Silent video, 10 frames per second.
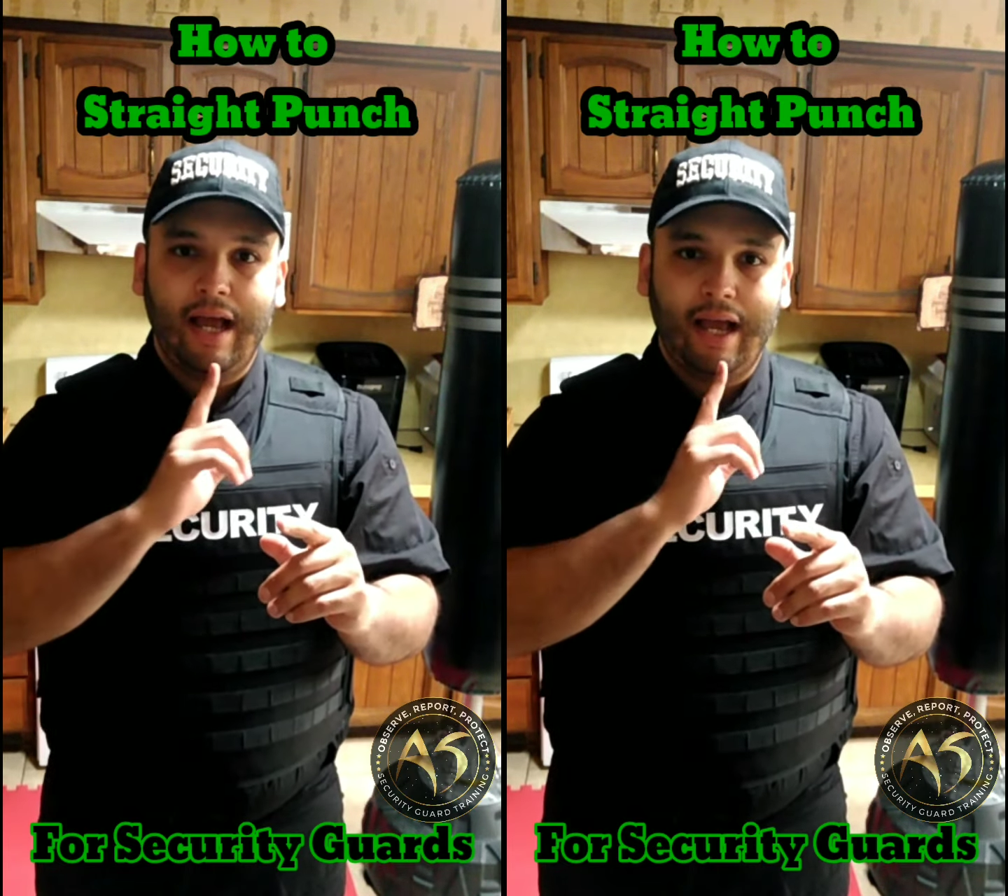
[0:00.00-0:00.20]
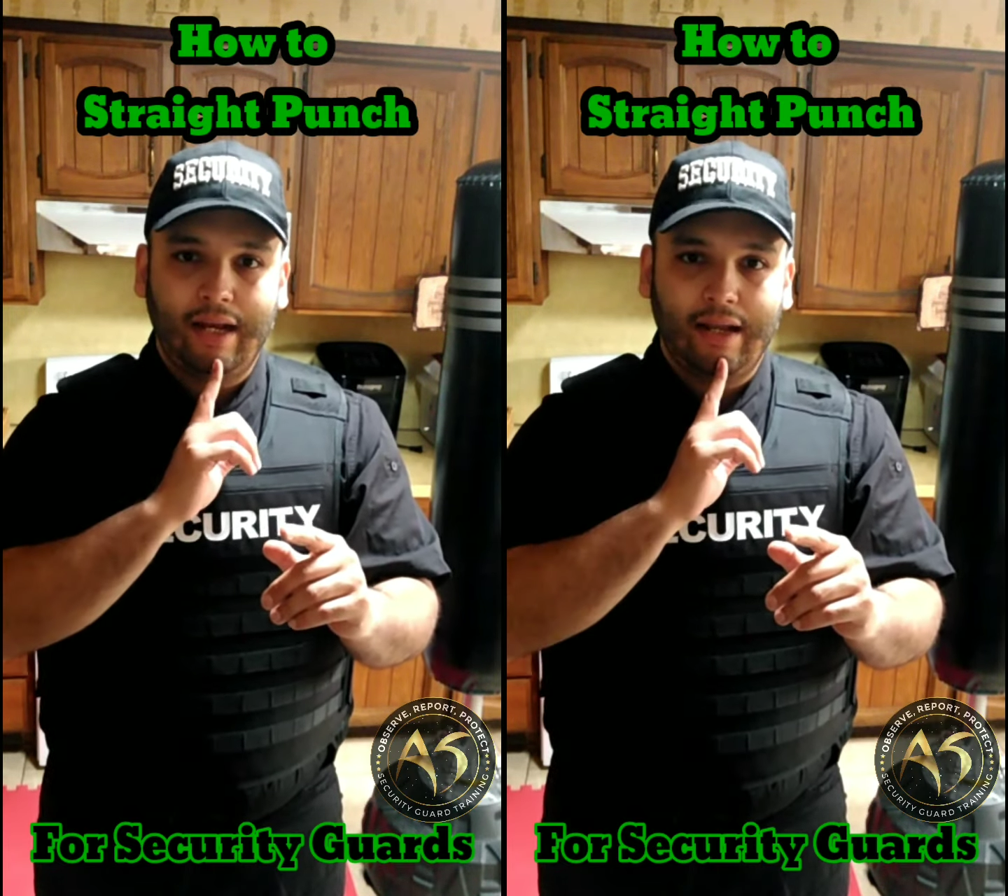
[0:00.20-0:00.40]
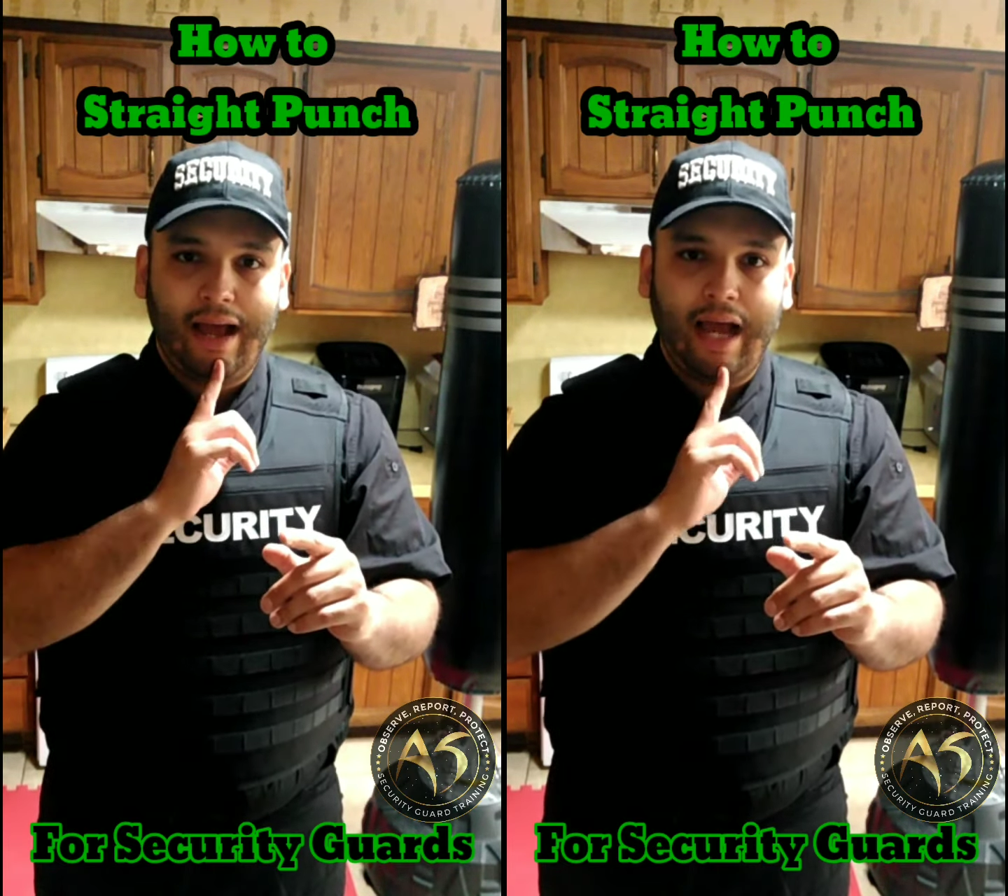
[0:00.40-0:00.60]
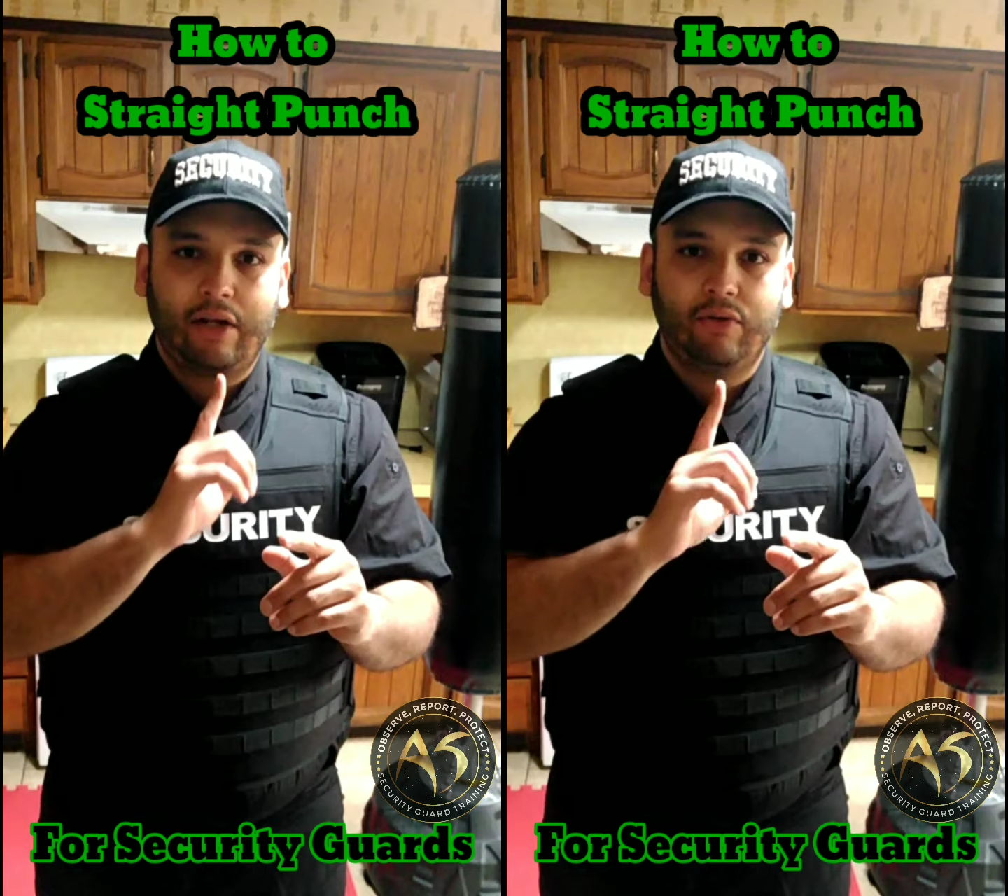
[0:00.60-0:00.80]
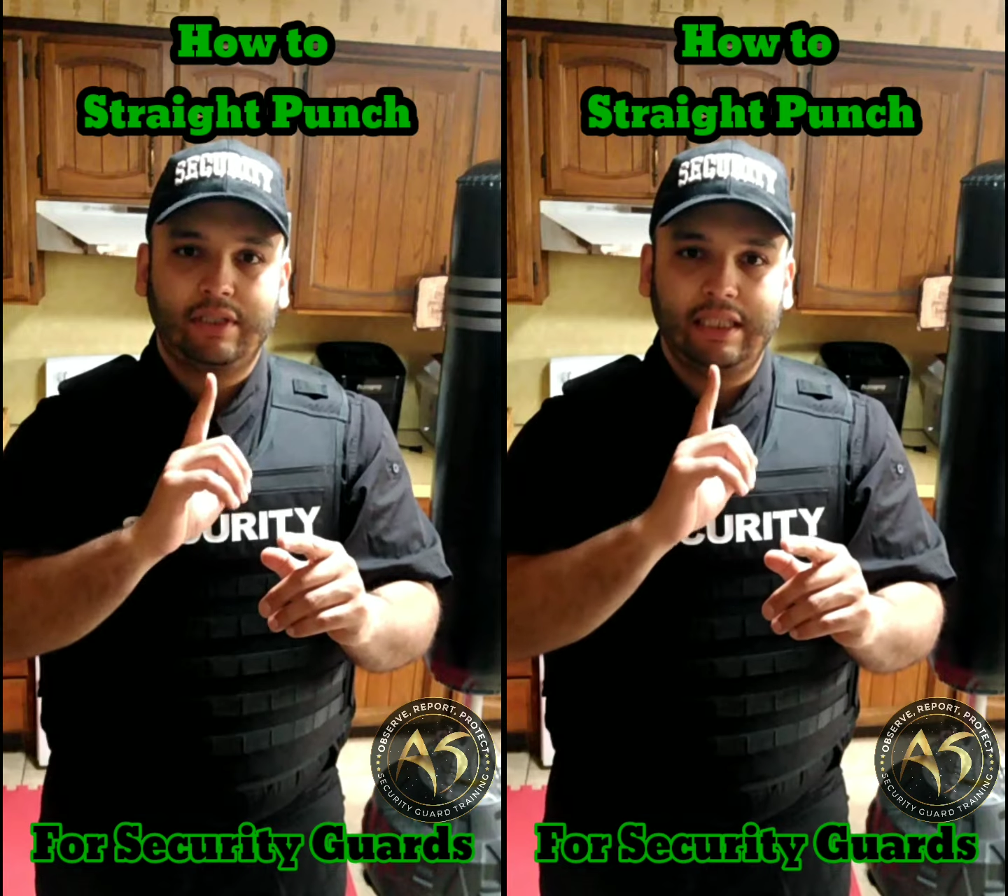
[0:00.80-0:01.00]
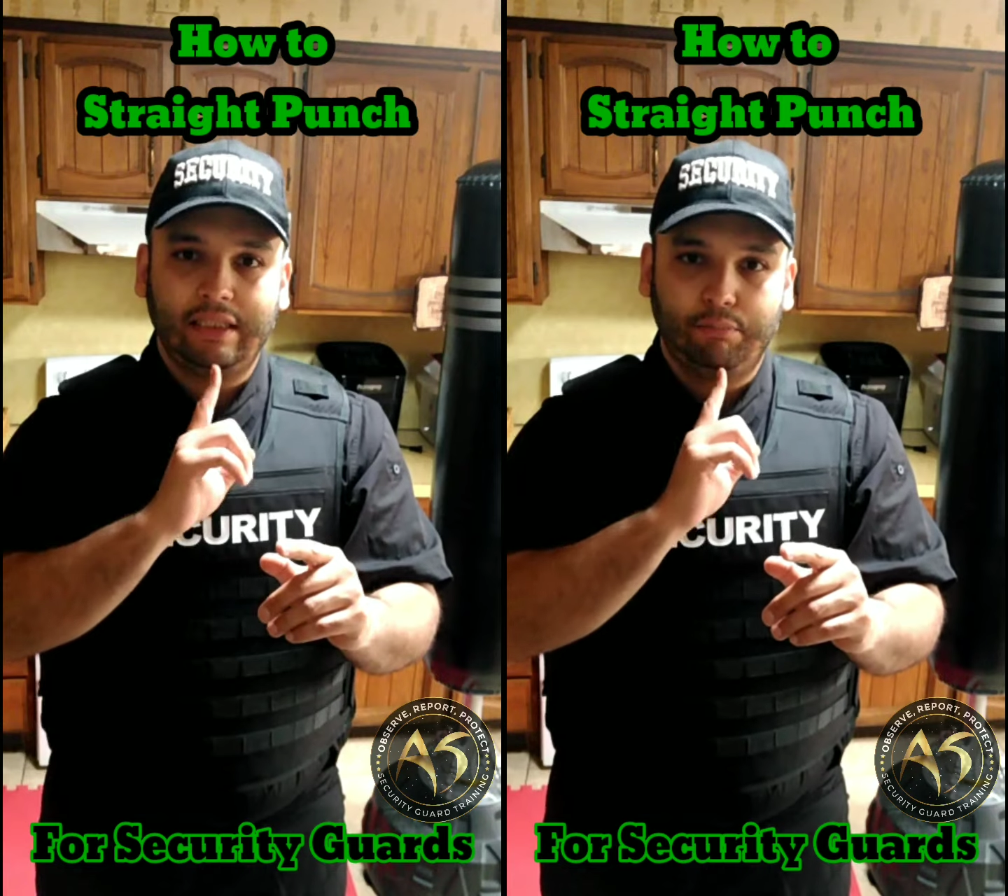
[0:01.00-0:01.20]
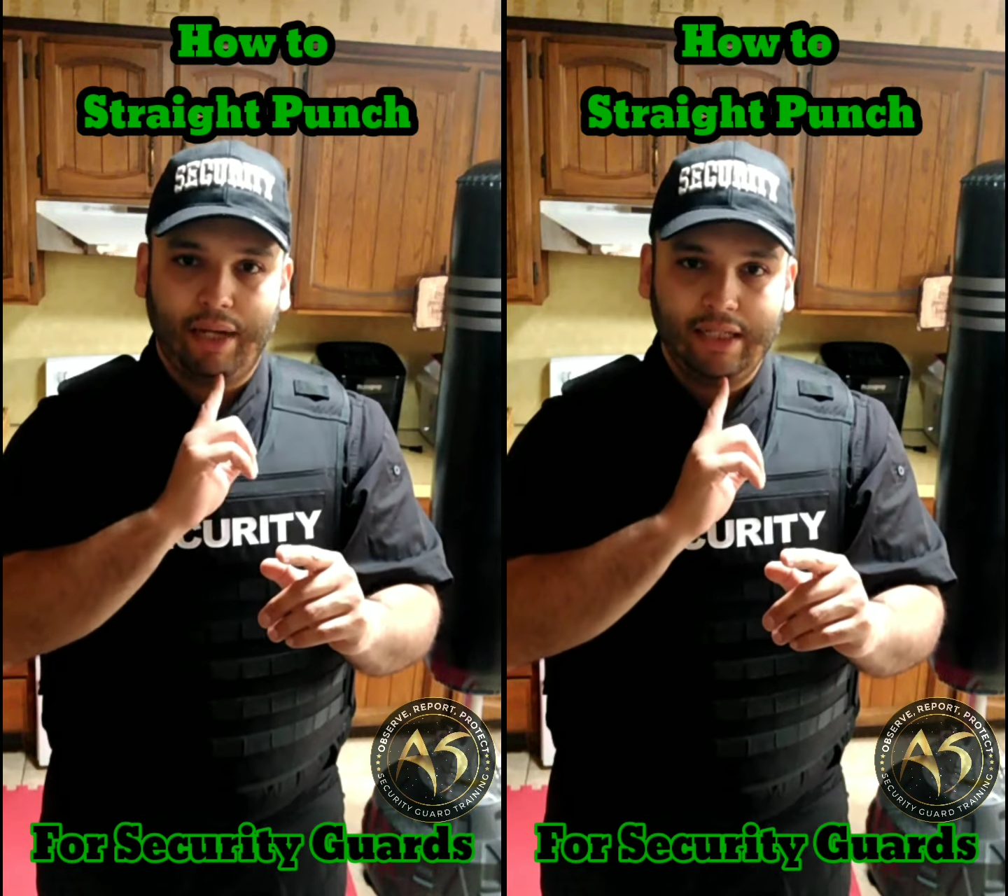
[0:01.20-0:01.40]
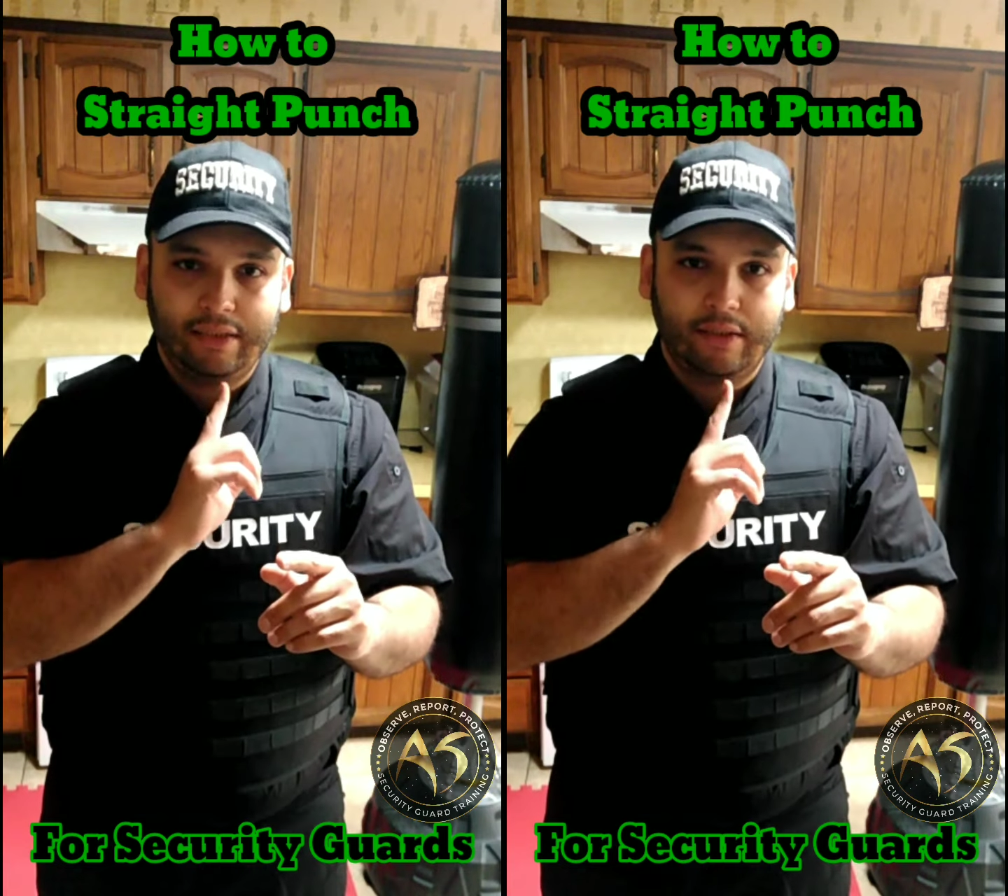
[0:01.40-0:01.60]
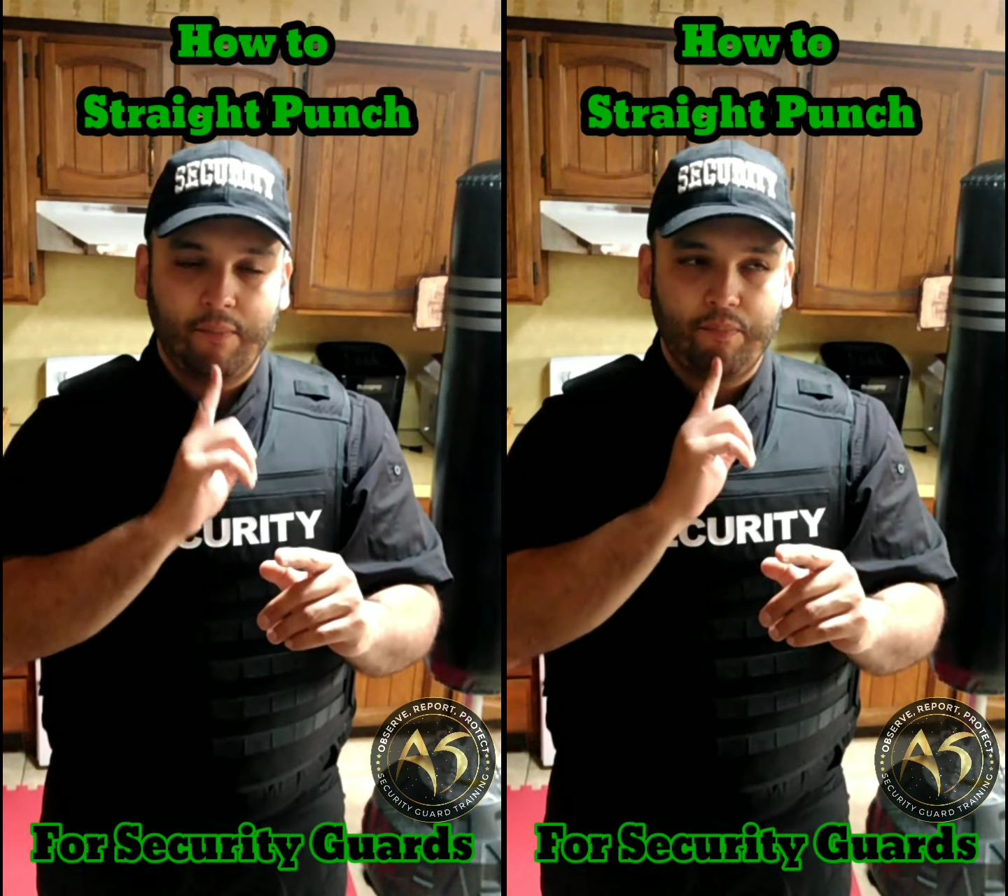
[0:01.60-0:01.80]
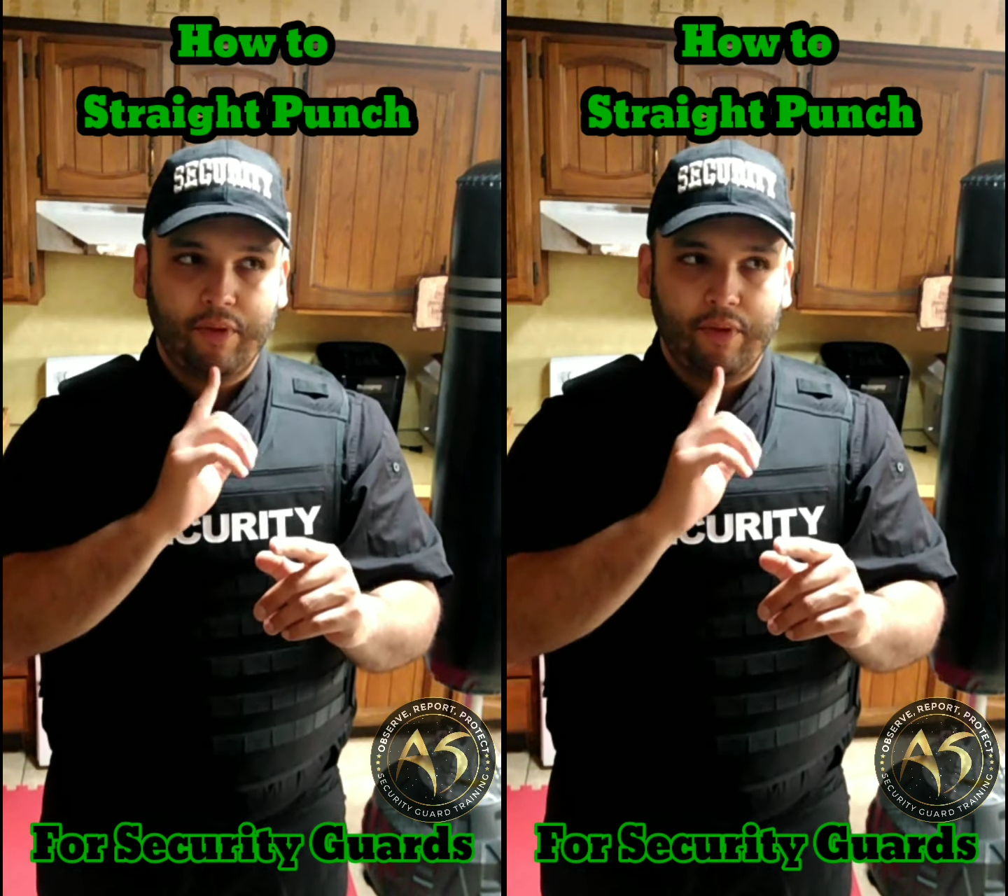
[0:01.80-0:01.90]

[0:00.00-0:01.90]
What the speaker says: and accuracy is best.